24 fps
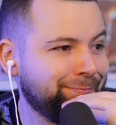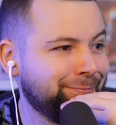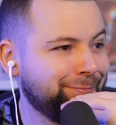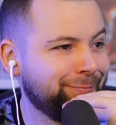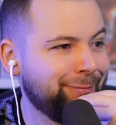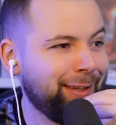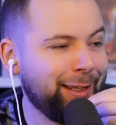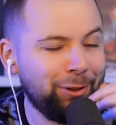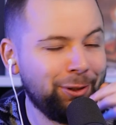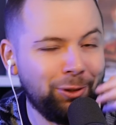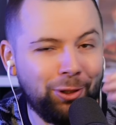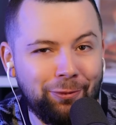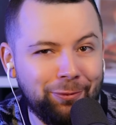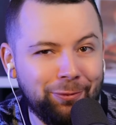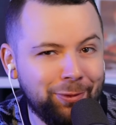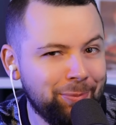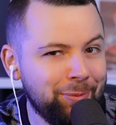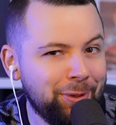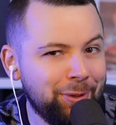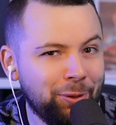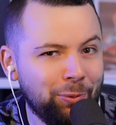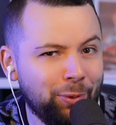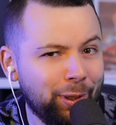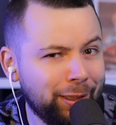love the
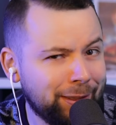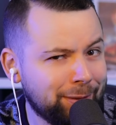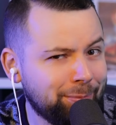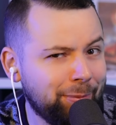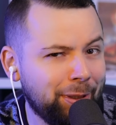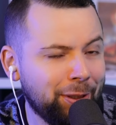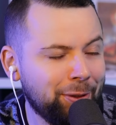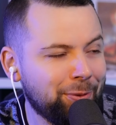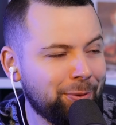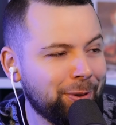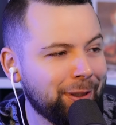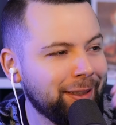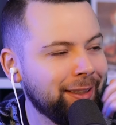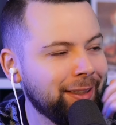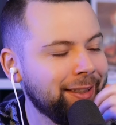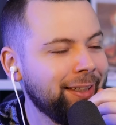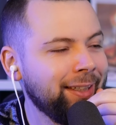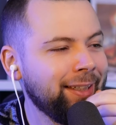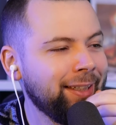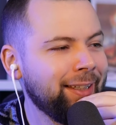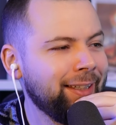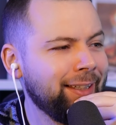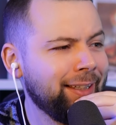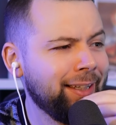Midwest, by the way.
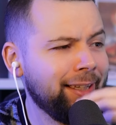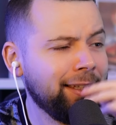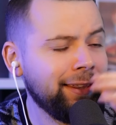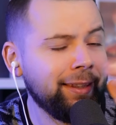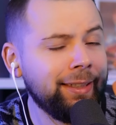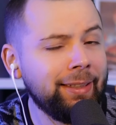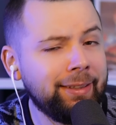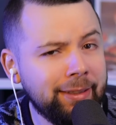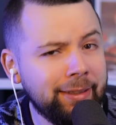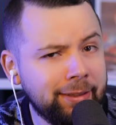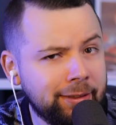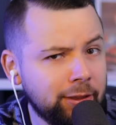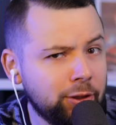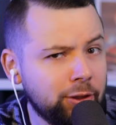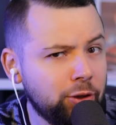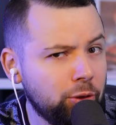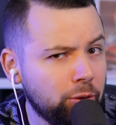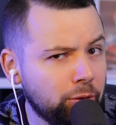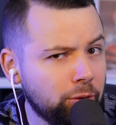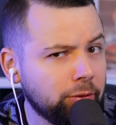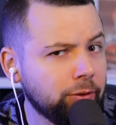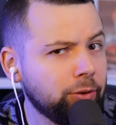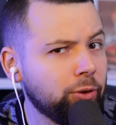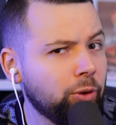And this is a
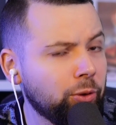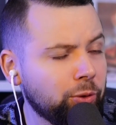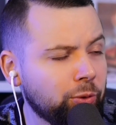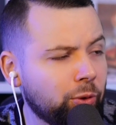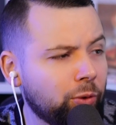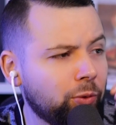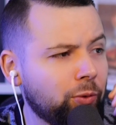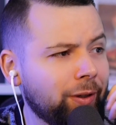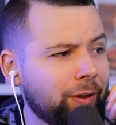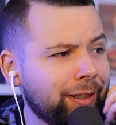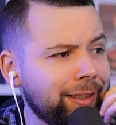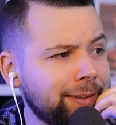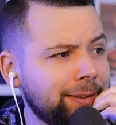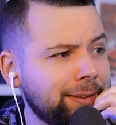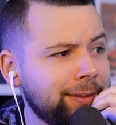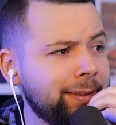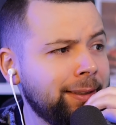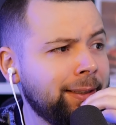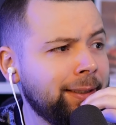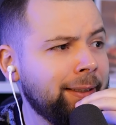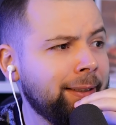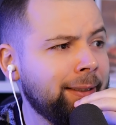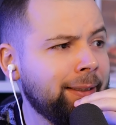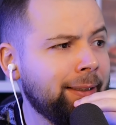joke, don't go crazy.
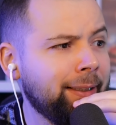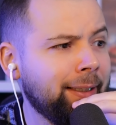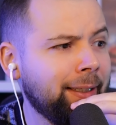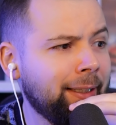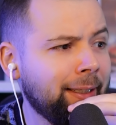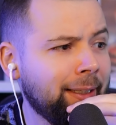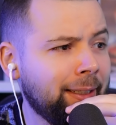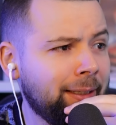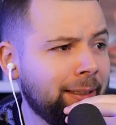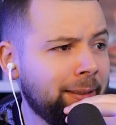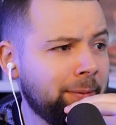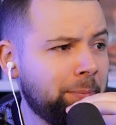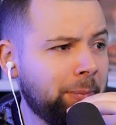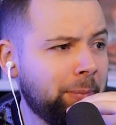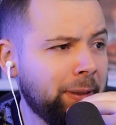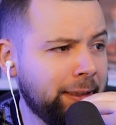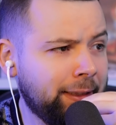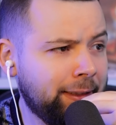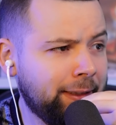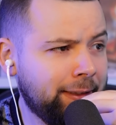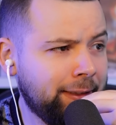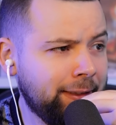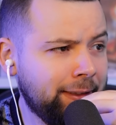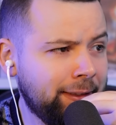
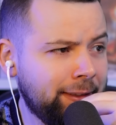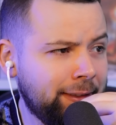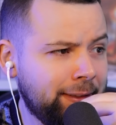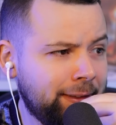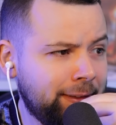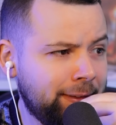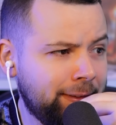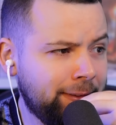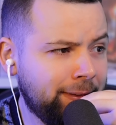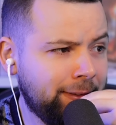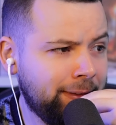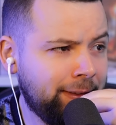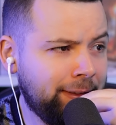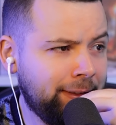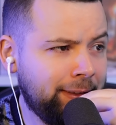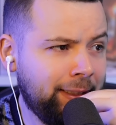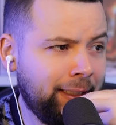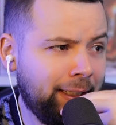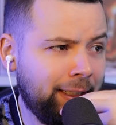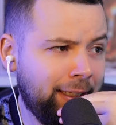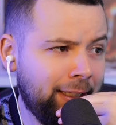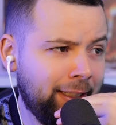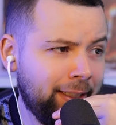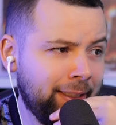
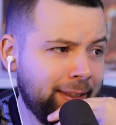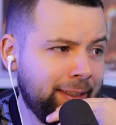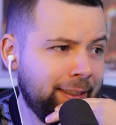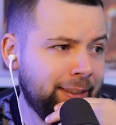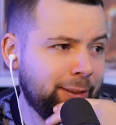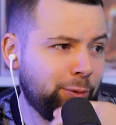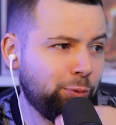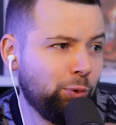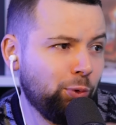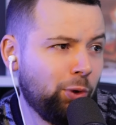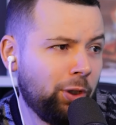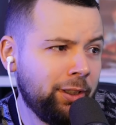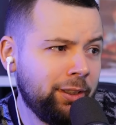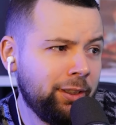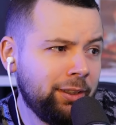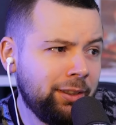Yeah, this one